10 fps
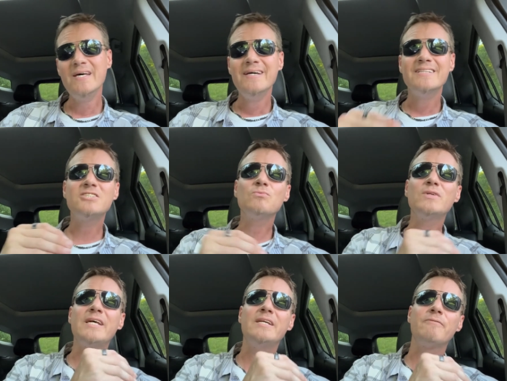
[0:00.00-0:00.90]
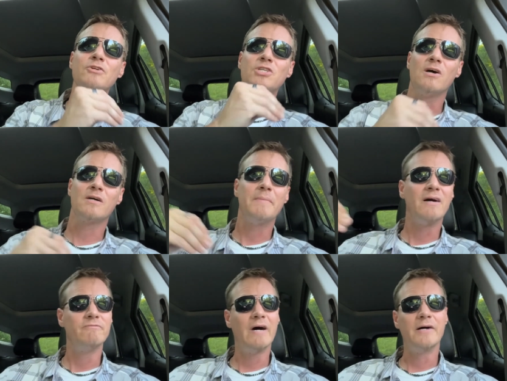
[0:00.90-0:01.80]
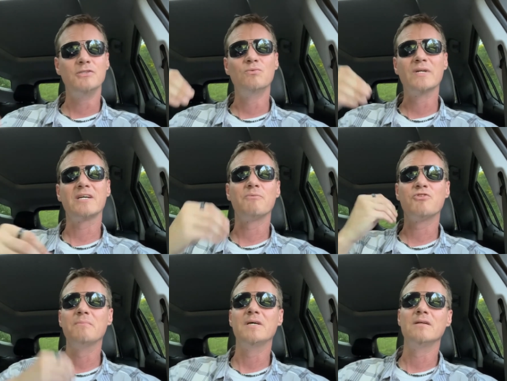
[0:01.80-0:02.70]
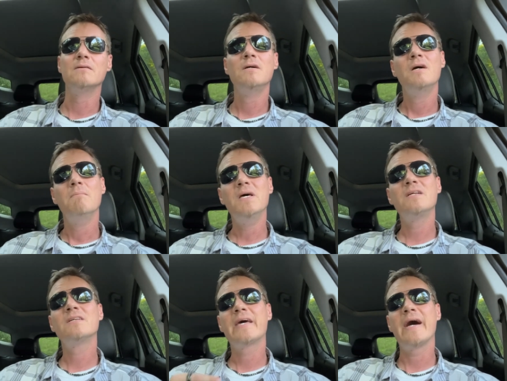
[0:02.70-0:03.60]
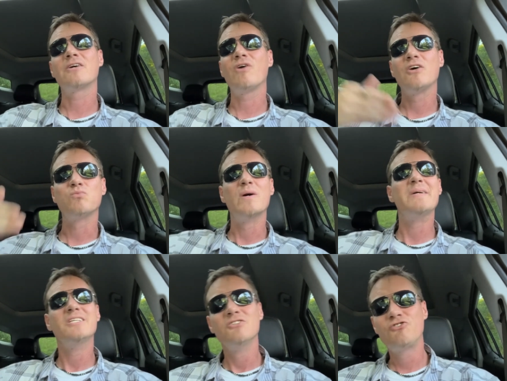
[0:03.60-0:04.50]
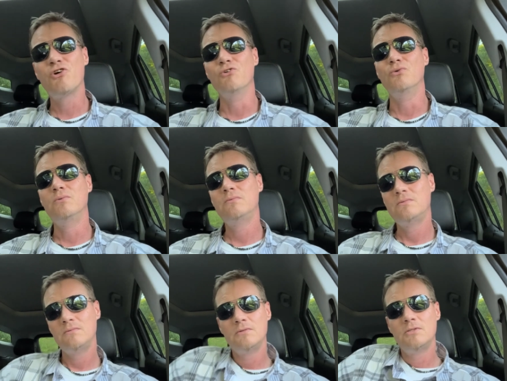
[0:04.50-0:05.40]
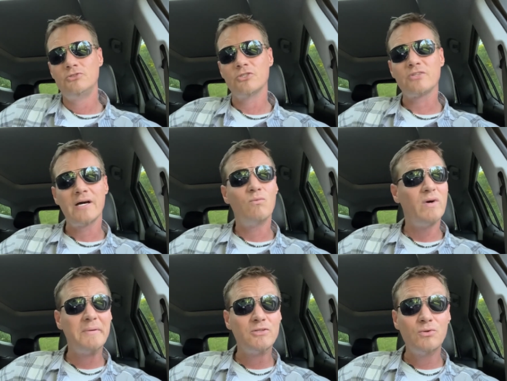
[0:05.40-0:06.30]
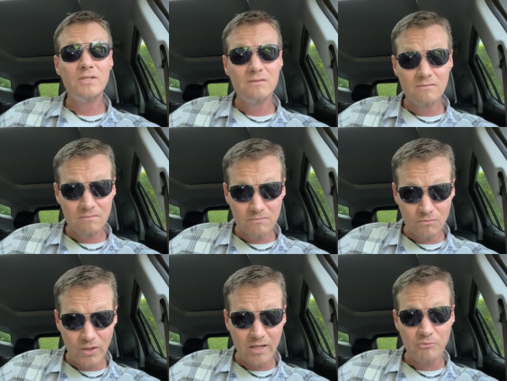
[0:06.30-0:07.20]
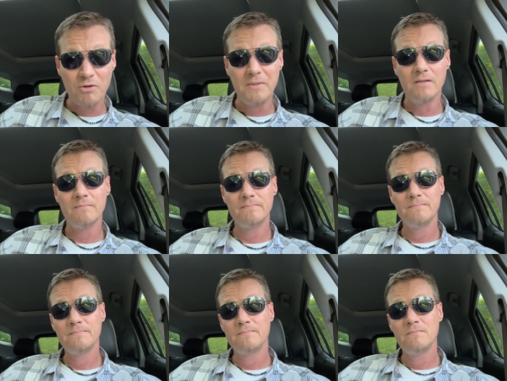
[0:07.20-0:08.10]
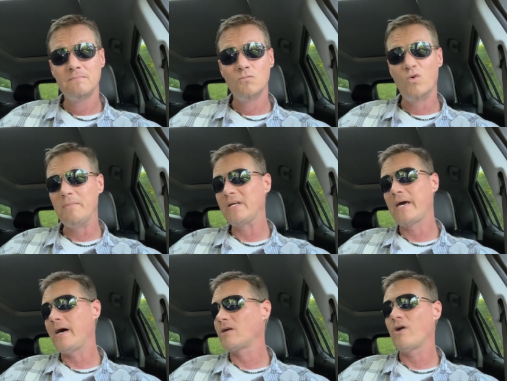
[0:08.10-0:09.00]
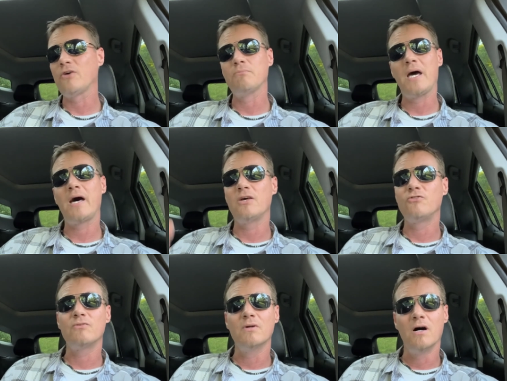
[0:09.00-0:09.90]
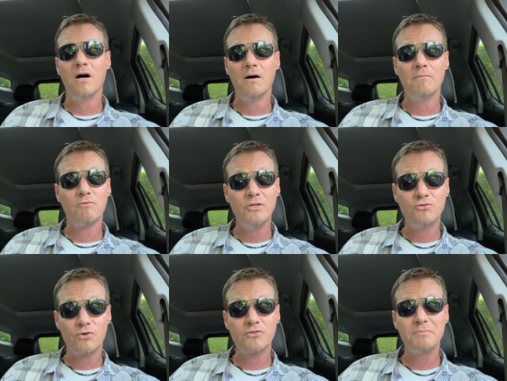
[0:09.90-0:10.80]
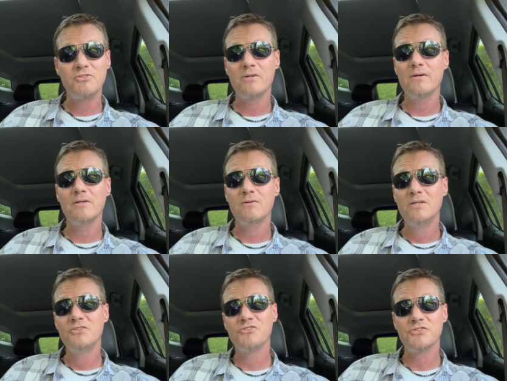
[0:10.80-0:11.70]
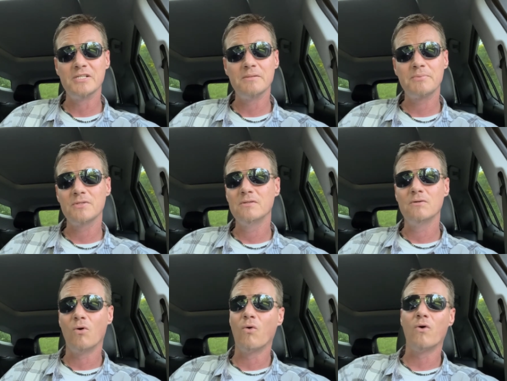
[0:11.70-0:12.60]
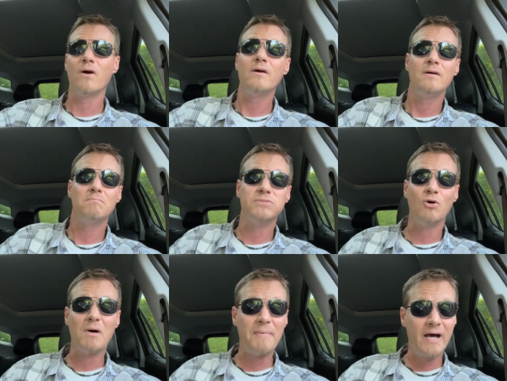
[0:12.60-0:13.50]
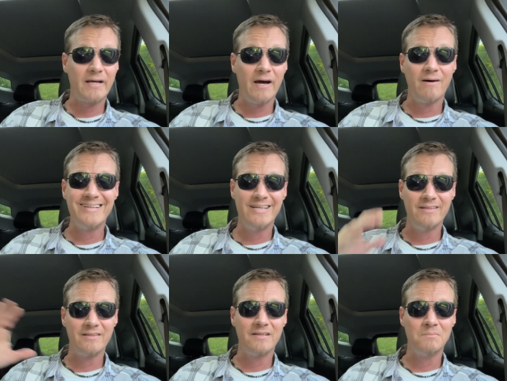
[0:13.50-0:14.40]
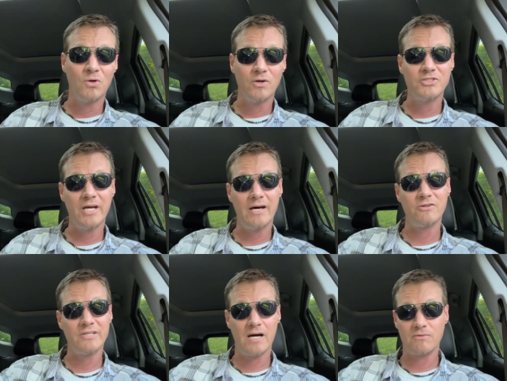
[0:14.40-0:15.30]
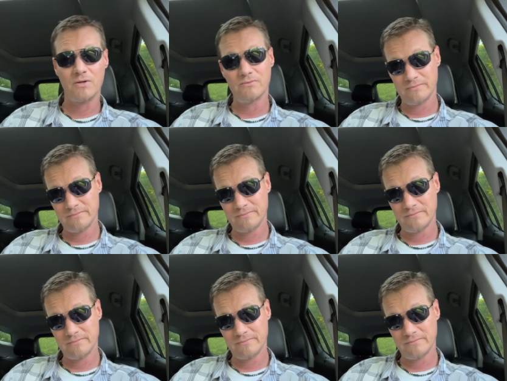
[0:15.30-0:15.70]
This is what they never talk about in value when it comes to men. Men categorize women too, just like women do it when it comes to men. Women categorize man as uh, resource material, simp, or blow my back out and nothing more, Chad or Tyrone.